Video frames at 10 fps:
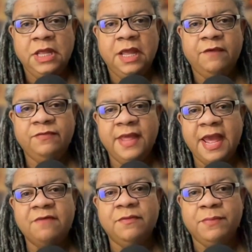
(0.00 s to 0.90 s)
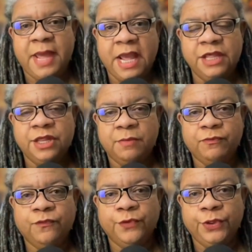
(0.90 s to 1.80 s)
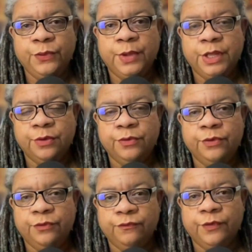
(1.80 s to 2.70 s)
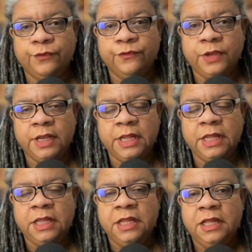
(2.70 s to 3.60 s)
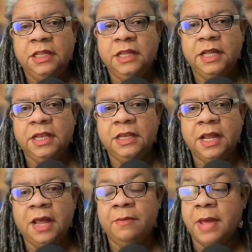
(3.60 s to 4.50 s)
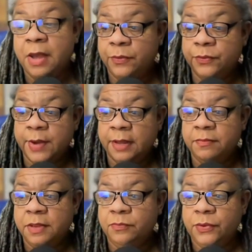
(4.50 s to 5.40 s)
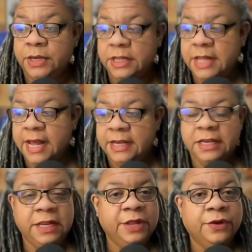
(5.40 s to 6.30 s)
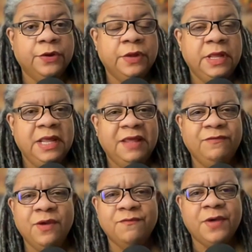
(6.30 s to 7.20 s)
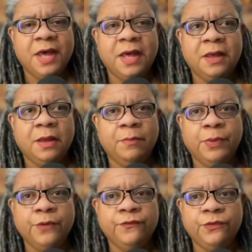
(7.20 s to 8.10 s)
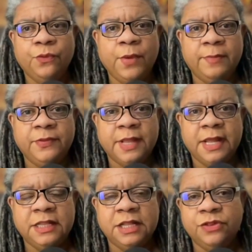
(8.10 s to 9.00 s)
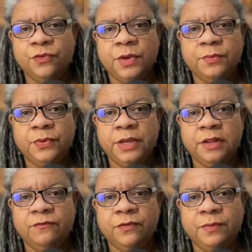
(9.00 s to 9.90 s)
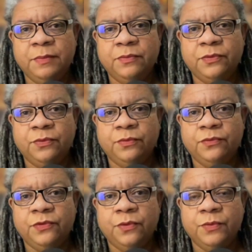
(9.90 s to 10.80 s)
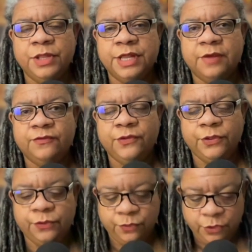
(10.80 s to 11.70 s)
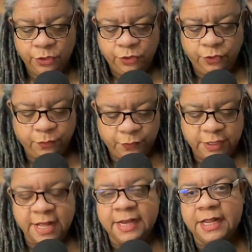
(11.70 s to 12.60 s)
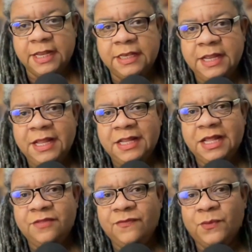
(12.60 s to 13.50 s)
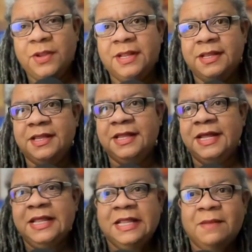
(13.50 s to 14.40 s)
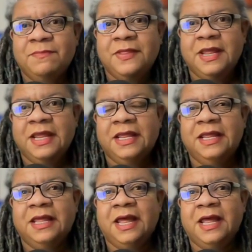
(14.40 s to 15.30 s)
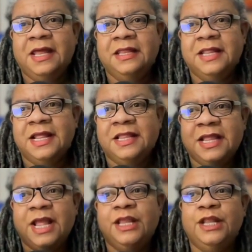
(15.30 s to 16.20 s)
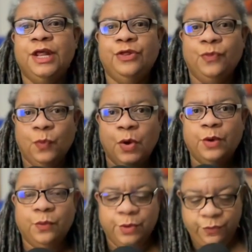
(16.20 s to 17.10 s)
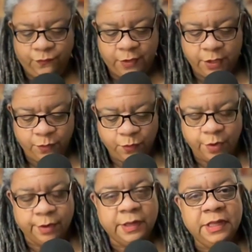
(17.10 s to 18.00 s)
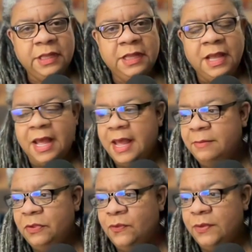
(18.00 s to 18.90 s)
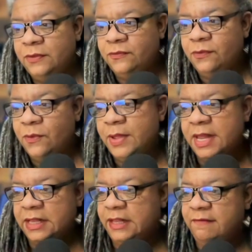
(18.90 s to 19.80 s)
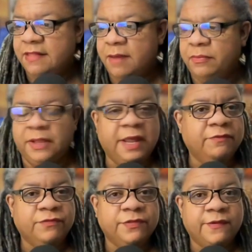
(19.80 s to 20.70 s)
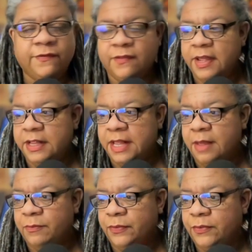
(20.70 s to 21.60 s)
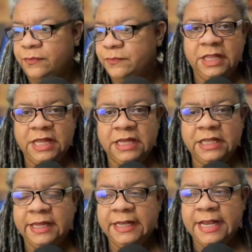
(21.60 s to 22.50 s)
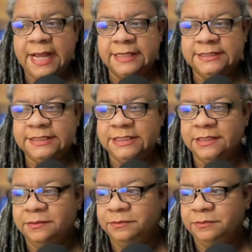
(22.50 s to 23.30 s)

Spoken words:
If they have a page up for you at your university, then I would recommend putting that in here. If you have a personal website that you want to put in for people to reach out to you, you can put that in. They just want to see something that says that you work where you say you work. I'm going to go ahead and leave that blank for this example. Then click Next.